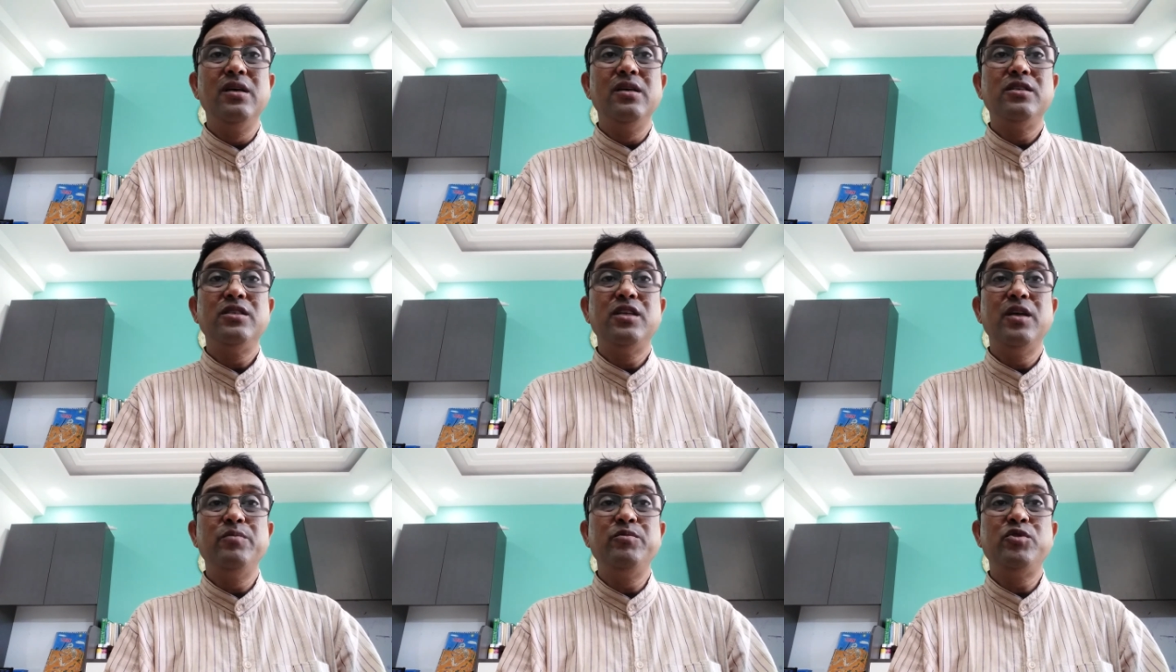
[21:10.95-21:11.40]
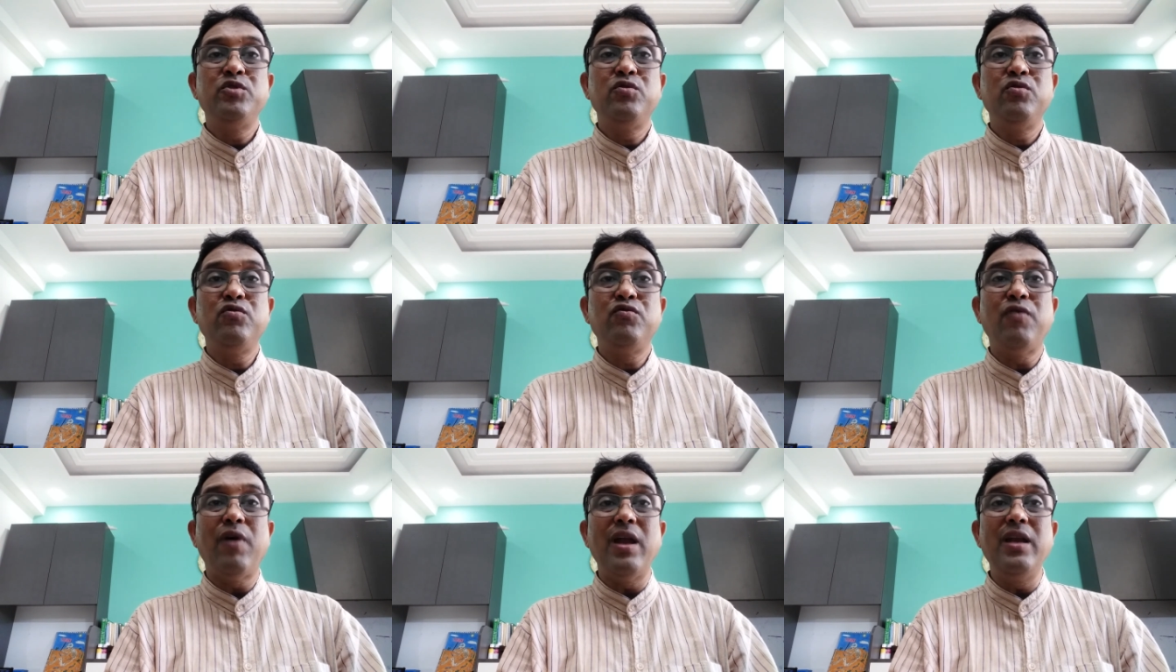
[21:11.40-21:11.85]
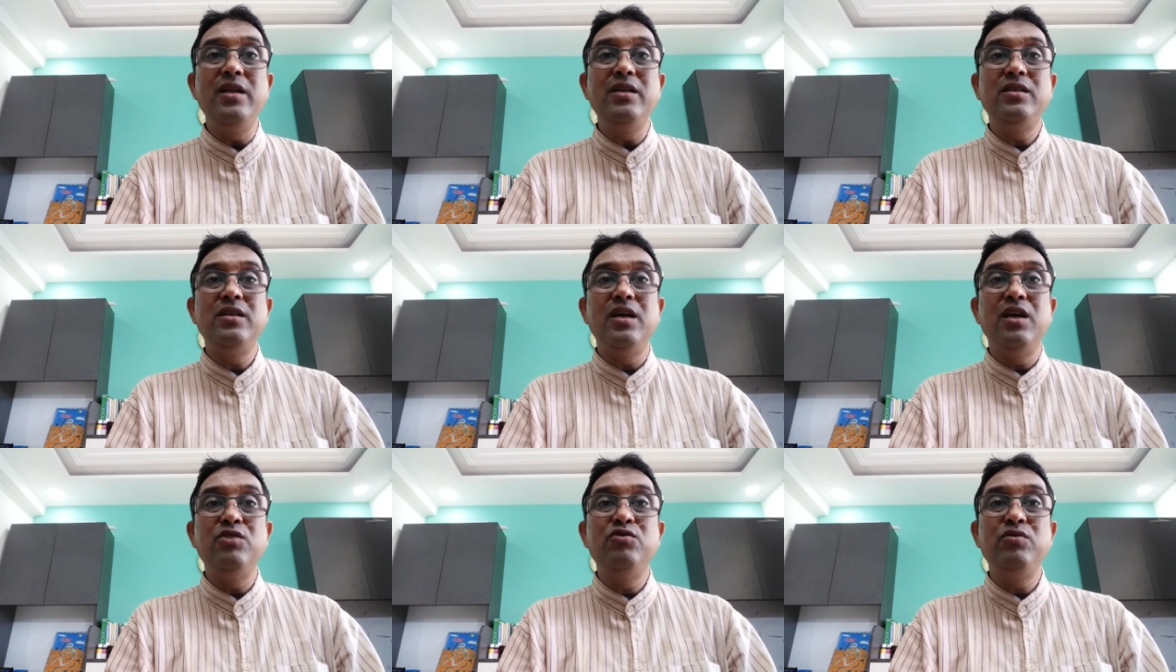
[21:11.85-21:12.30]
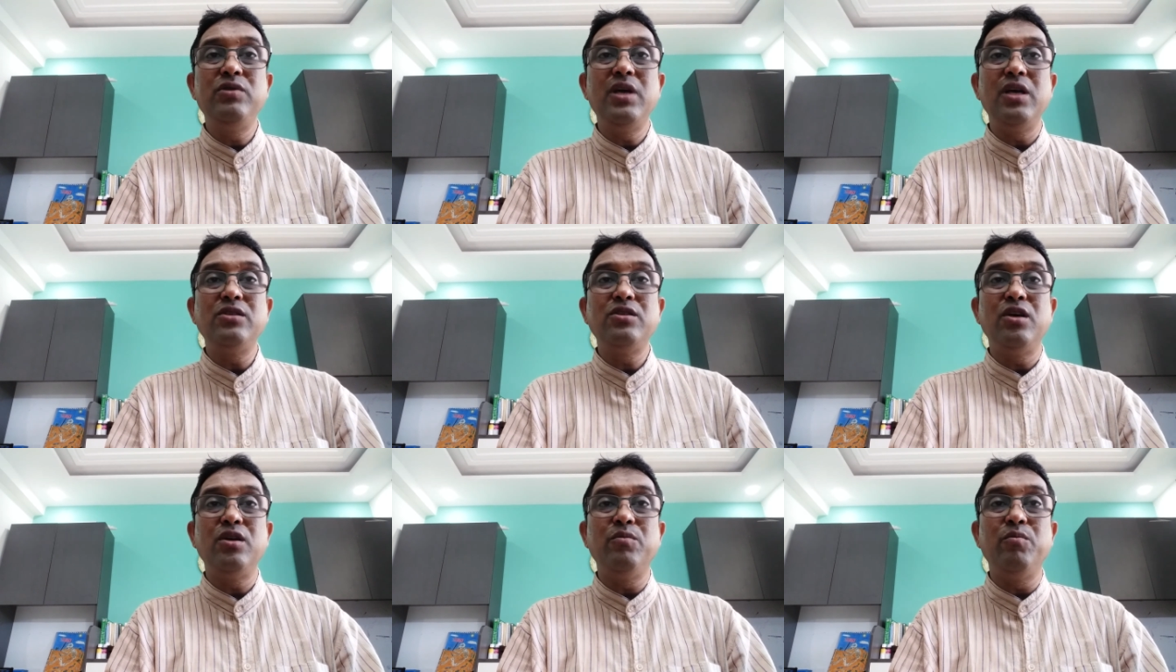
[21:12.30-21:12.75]
seems to quality
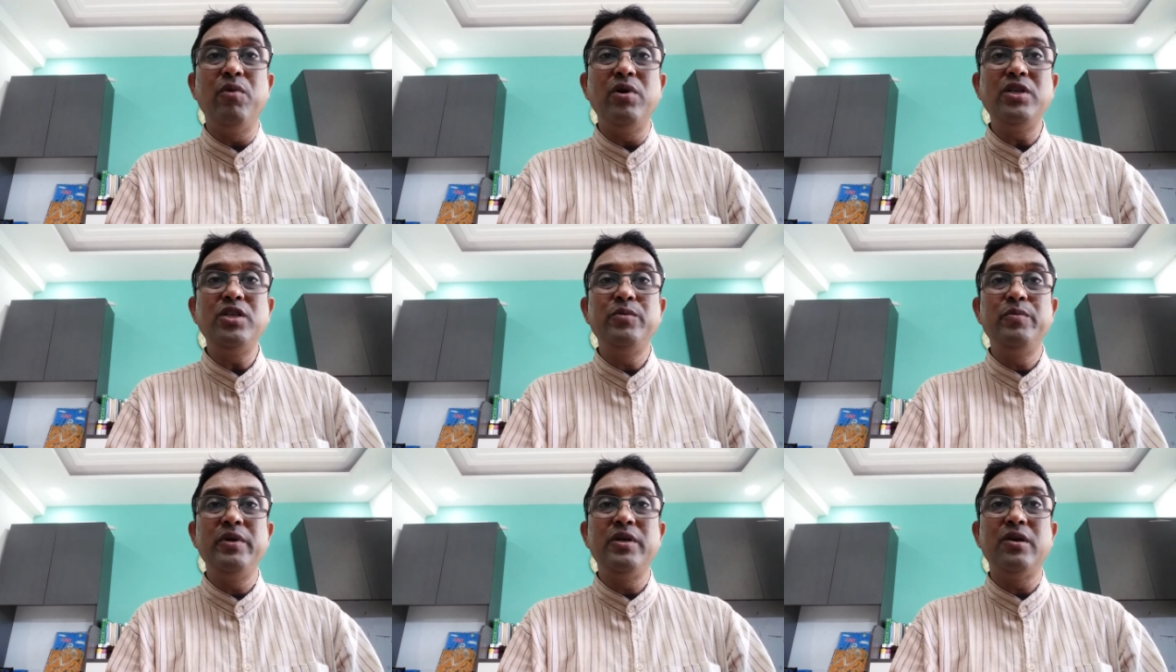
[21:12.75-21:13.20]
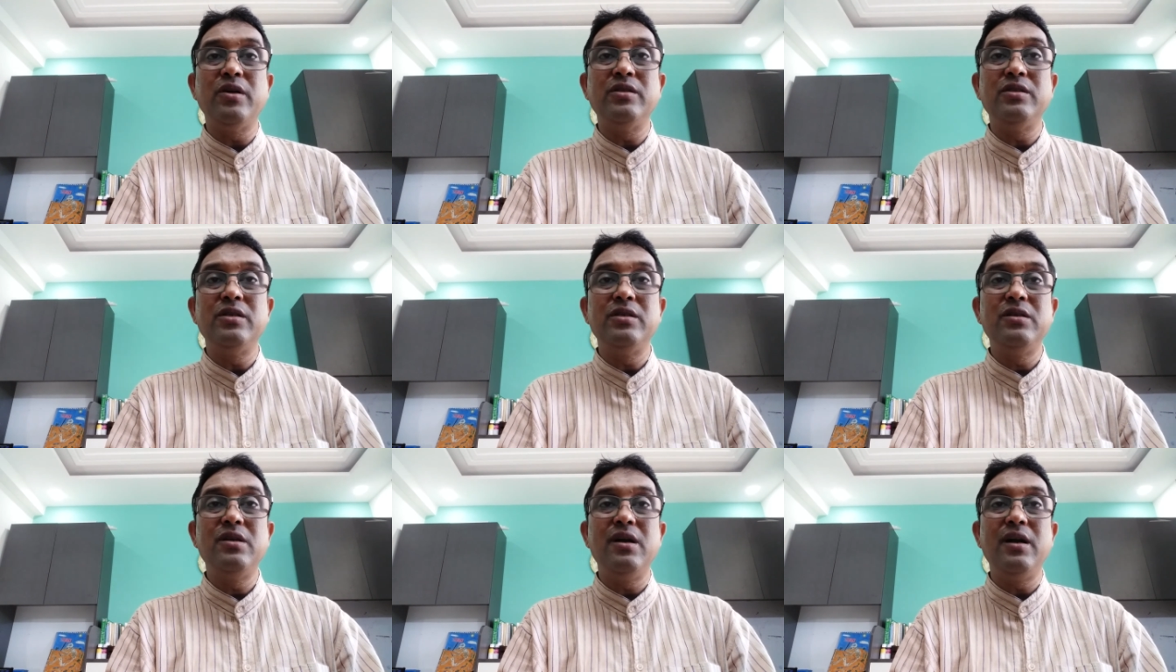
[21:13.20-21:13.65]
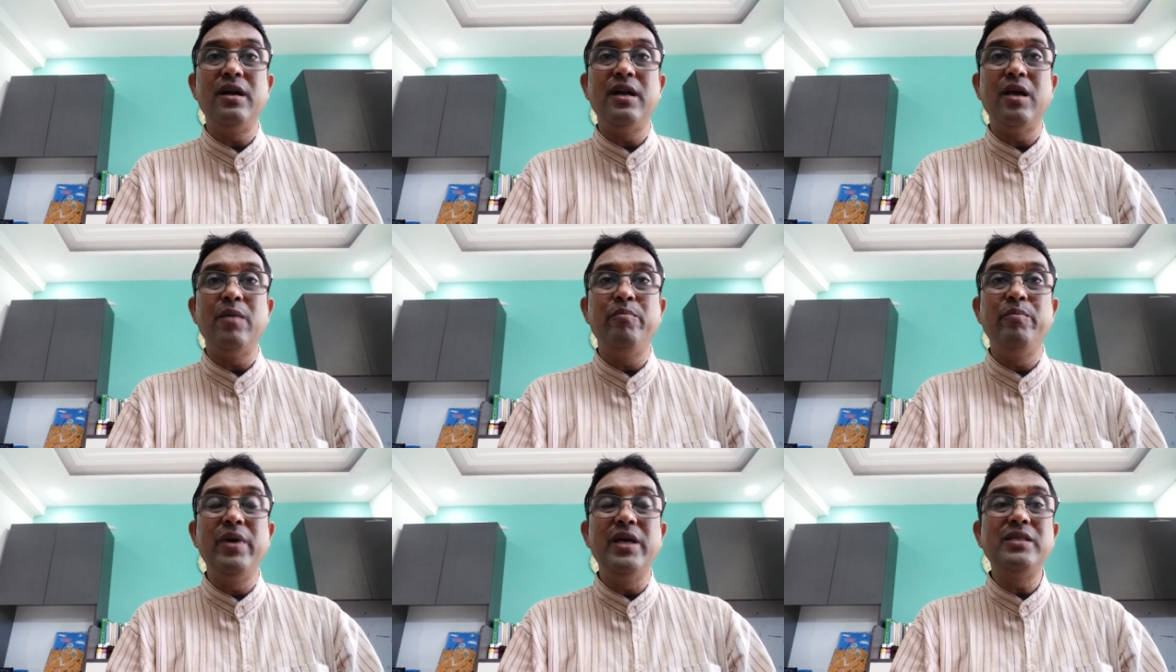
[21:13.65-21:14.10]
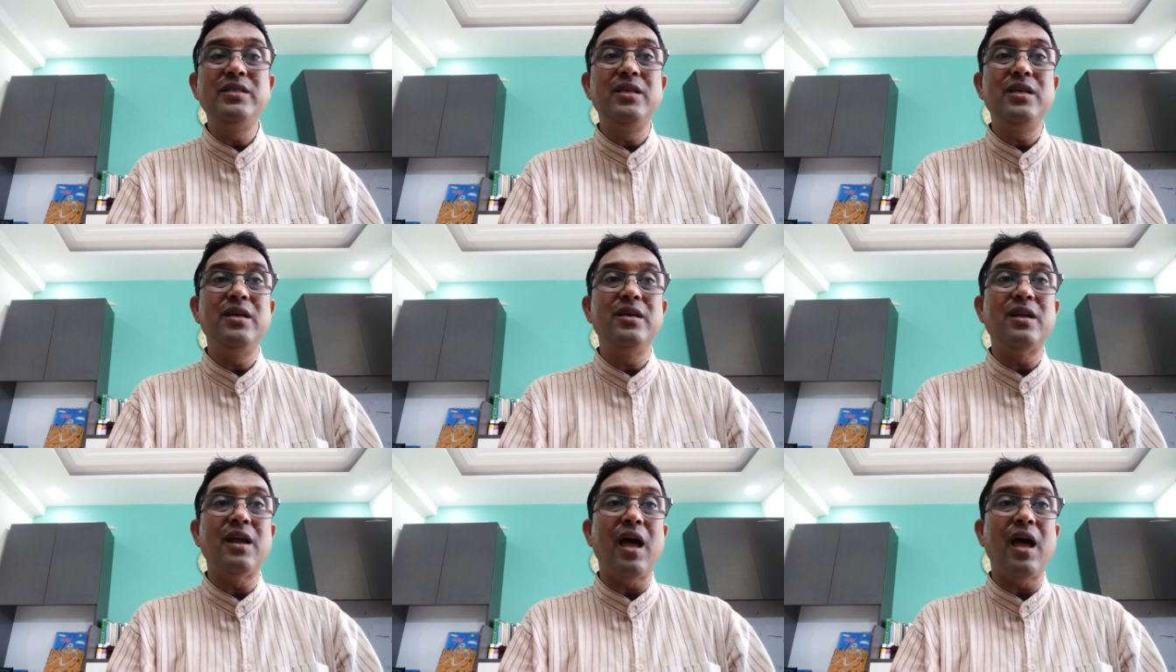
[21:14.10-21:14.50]
education must be considered a basic